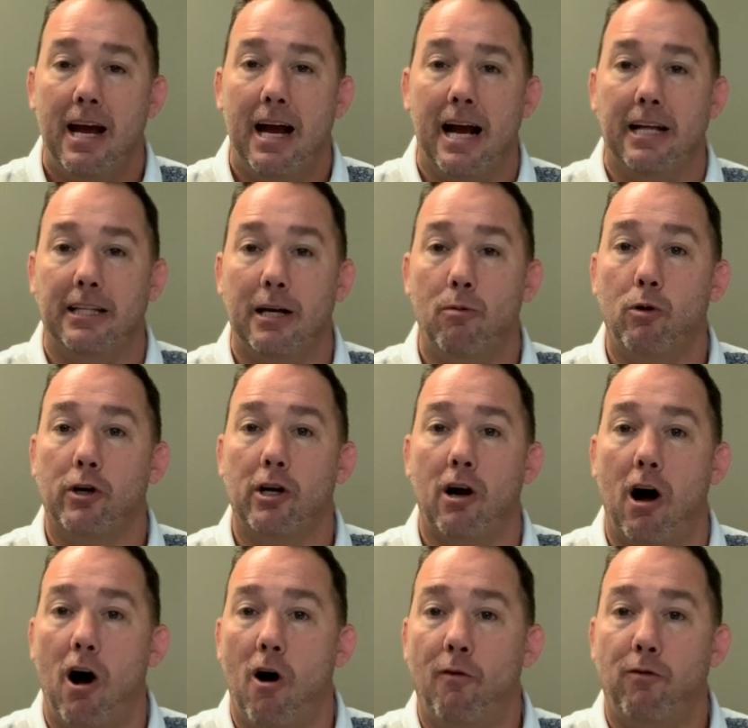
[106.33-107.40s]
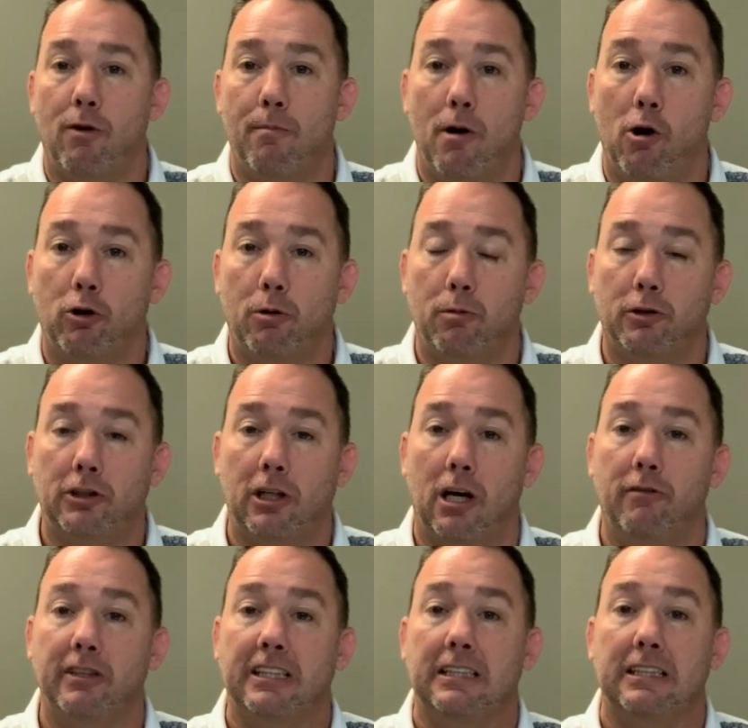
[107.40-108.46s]
And then we're going to offer multiple
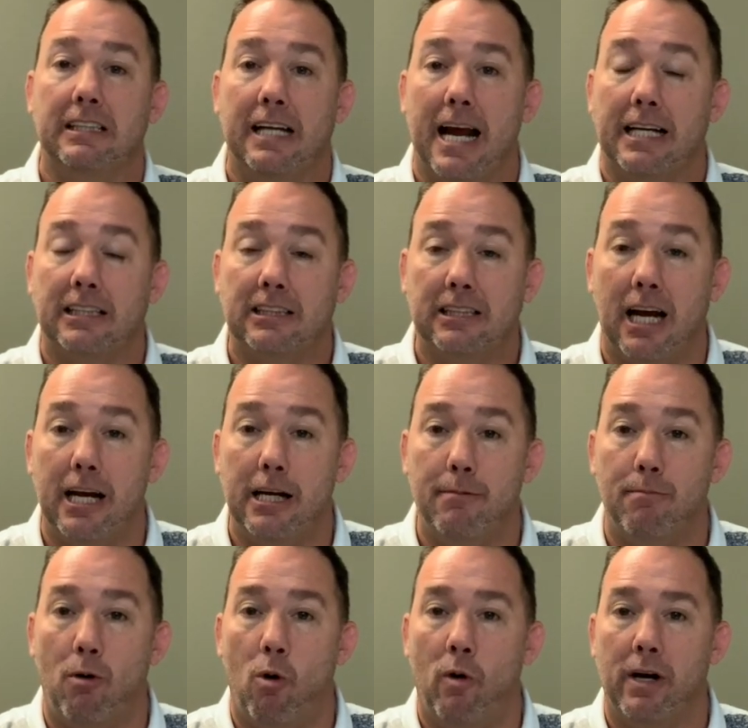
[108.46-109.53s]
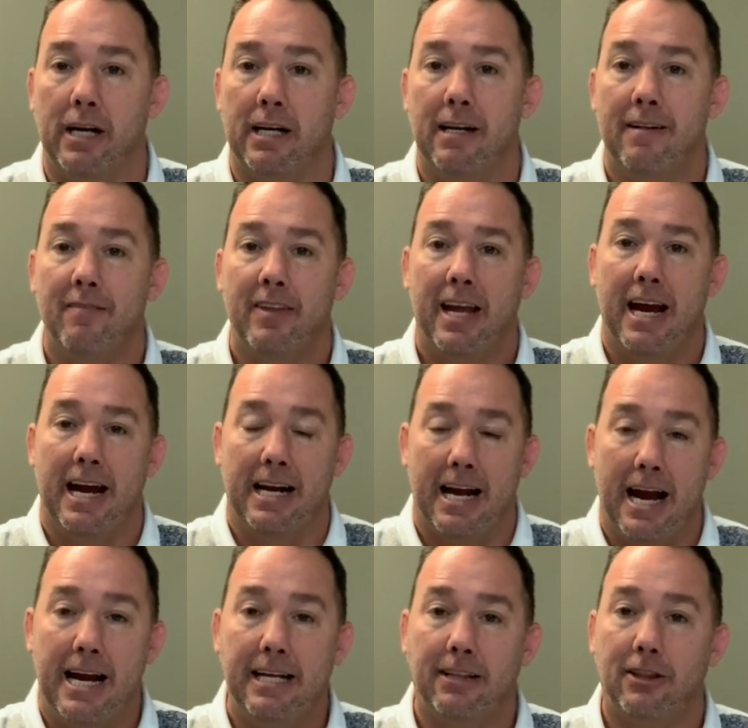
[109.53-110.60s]
services next Sunday morning at
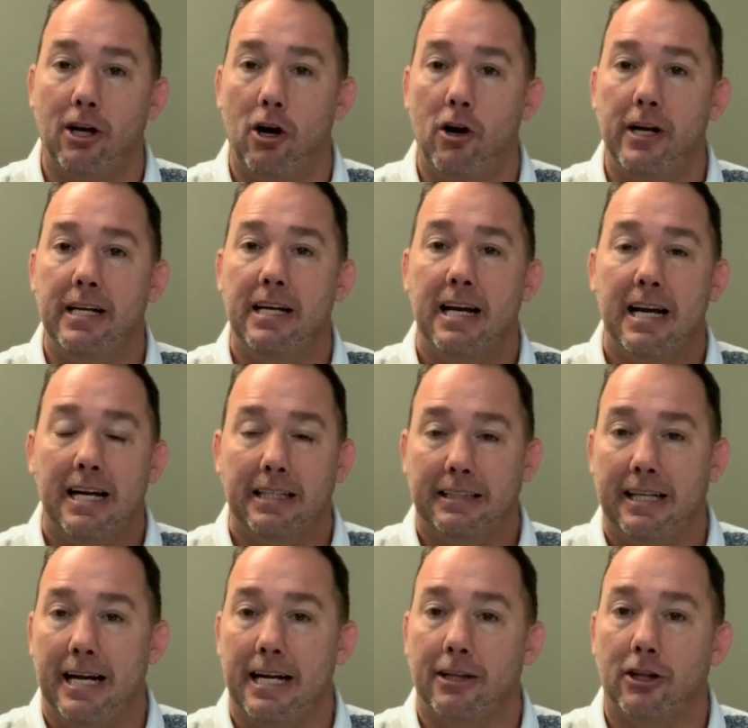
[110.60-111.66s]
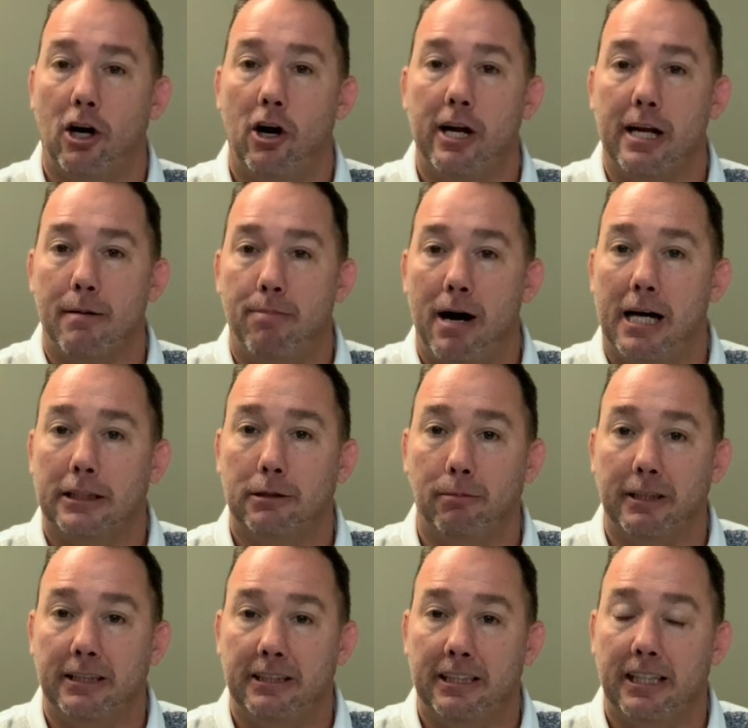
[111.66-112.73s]
8:30, 10:30, and
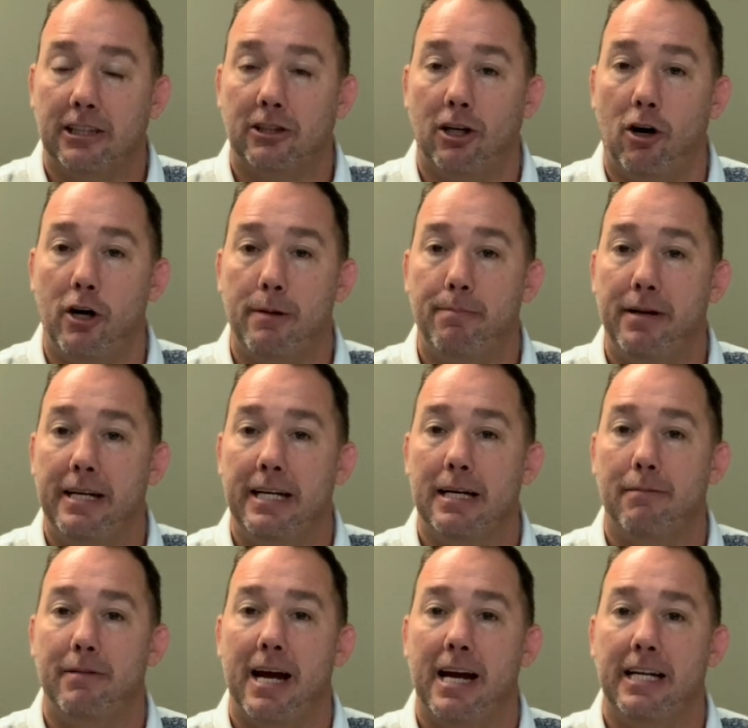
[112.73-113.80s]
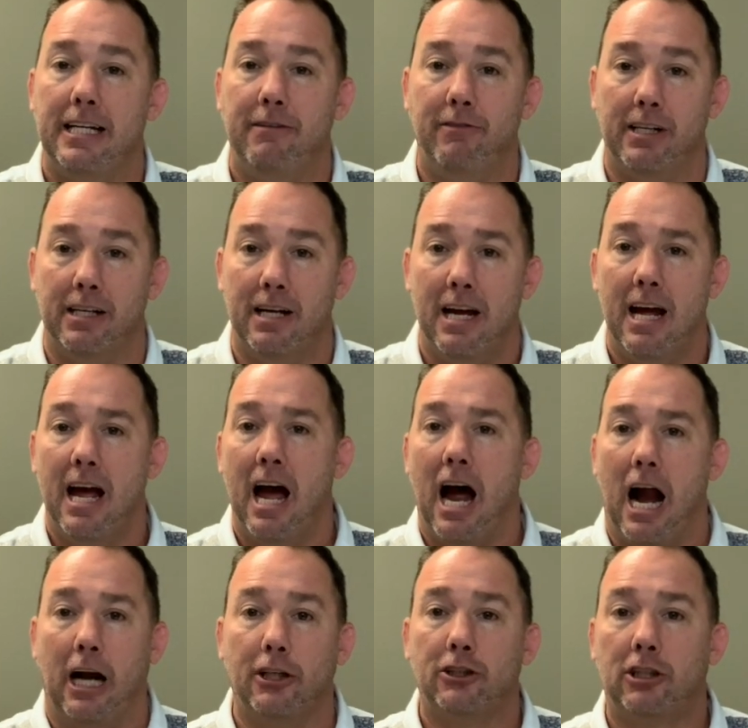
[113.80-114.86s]
possibly 6:30 p.m. that evening.
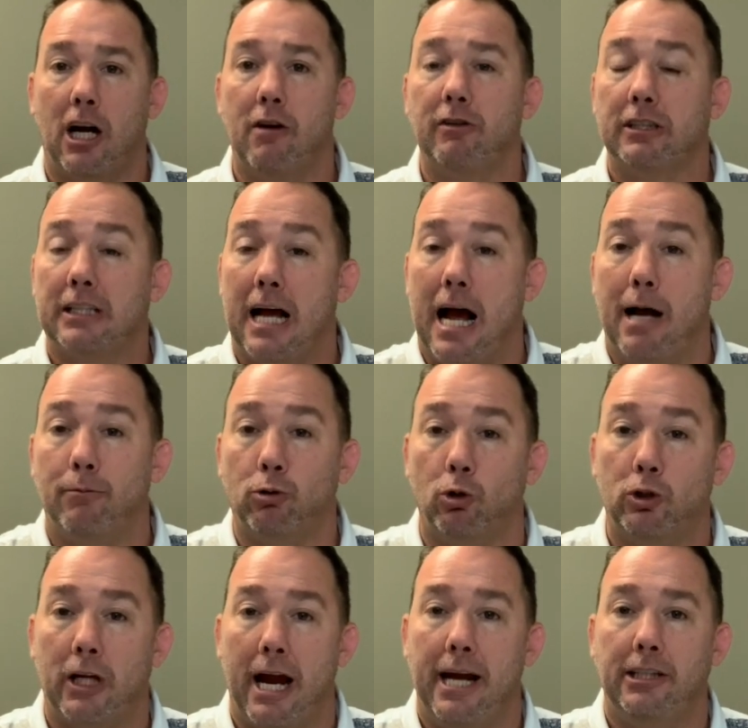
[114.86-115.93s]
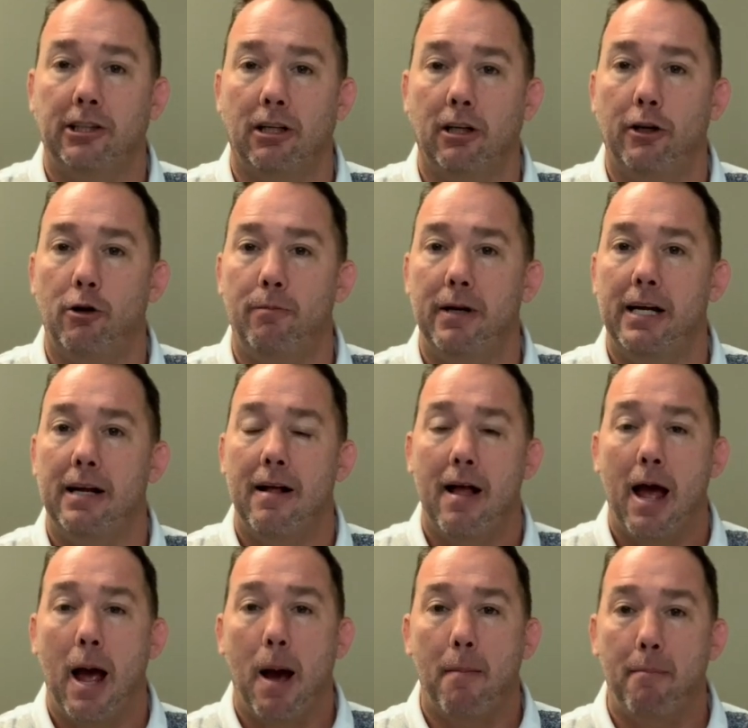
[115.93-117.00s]
Our service times will change a little bit,
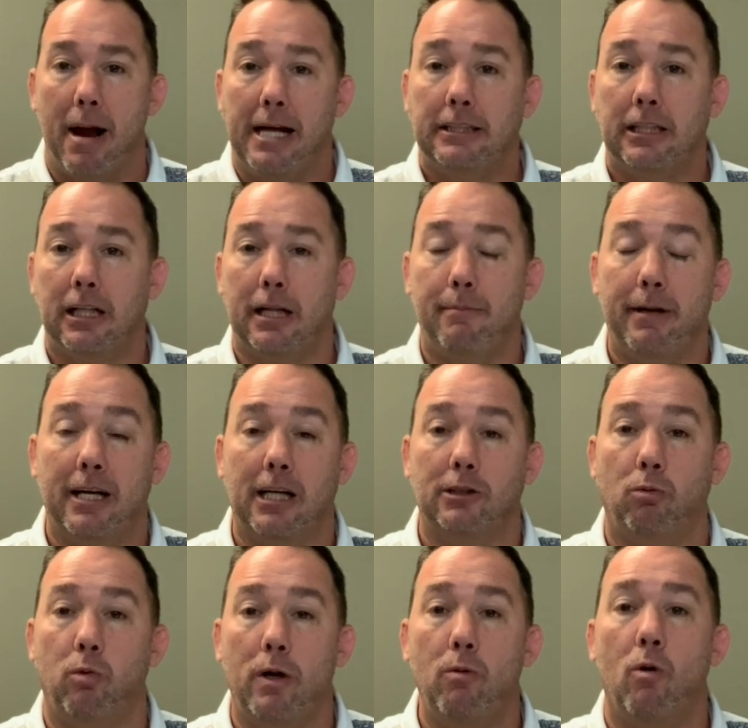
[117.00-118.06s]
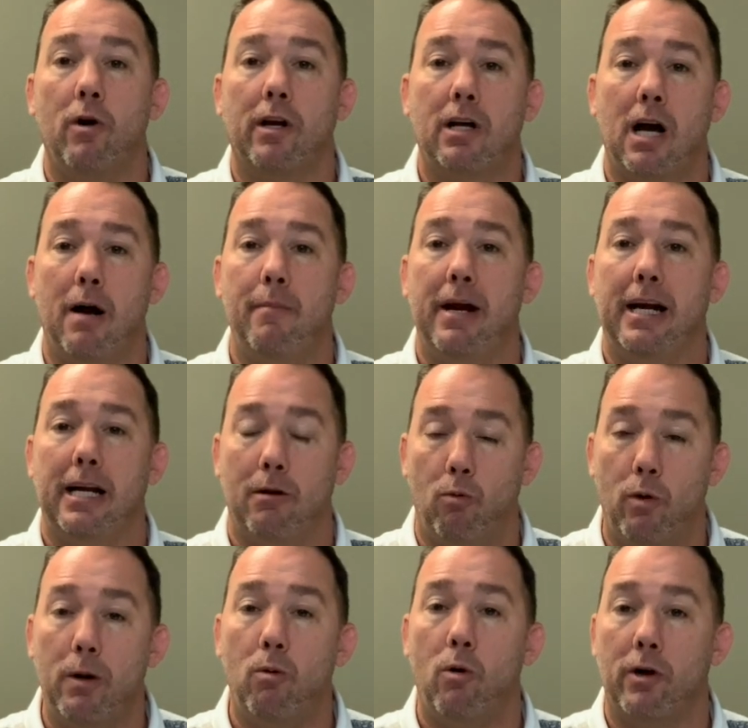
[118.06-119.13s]
basically because we want to come in and
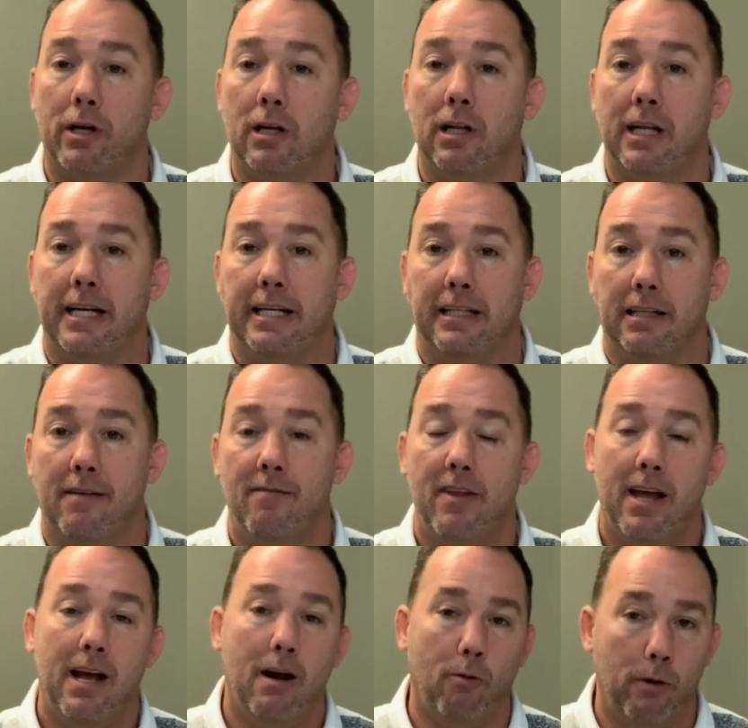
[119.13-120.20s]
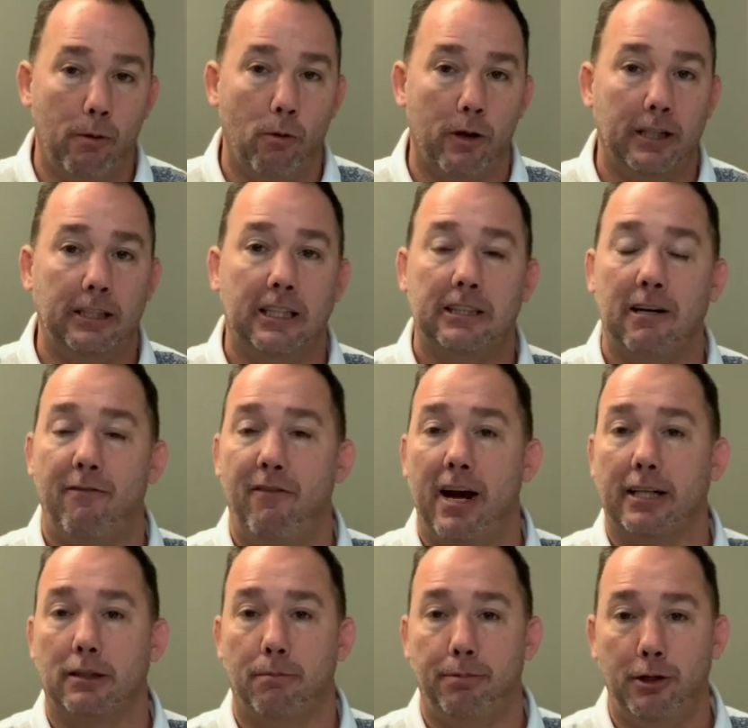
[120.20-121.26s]
we want to clean. We want to
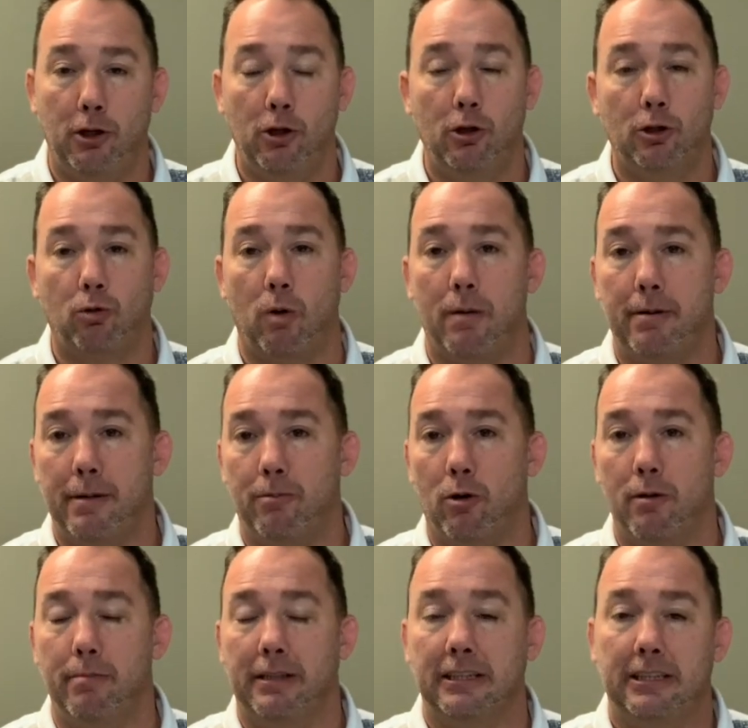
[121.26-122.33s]
disinfect the pews where people have been